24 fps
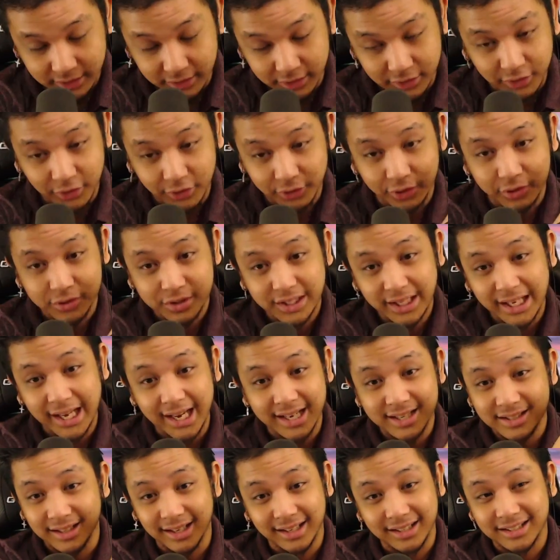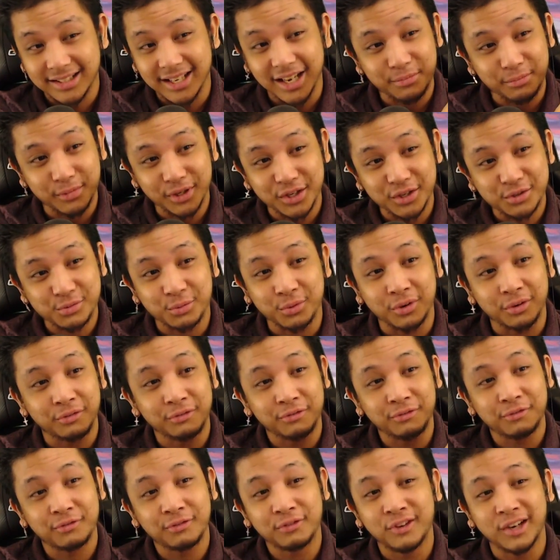Yo, those last like 10 minutes were
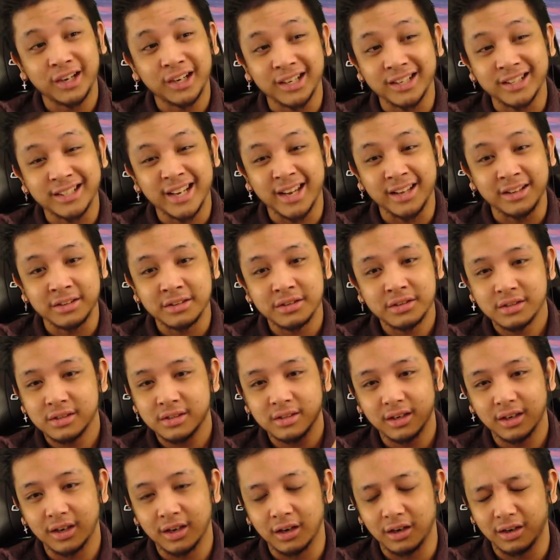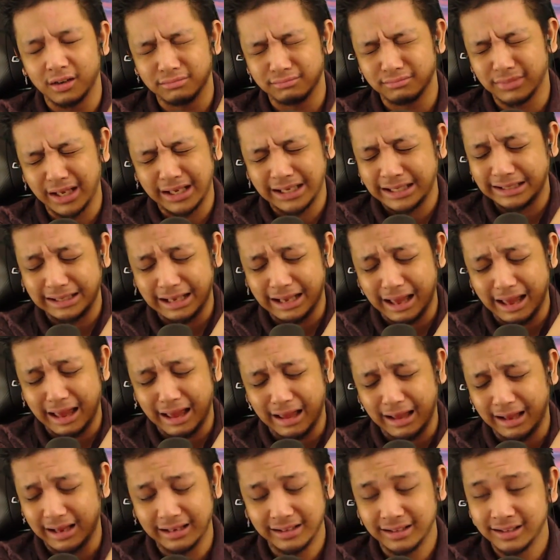fucking tense. Oh my
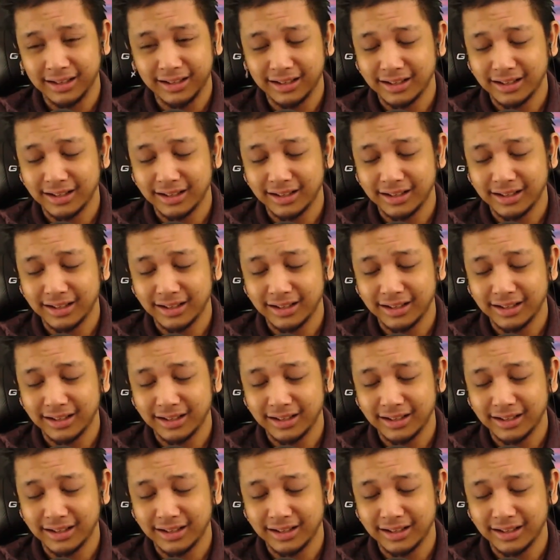god.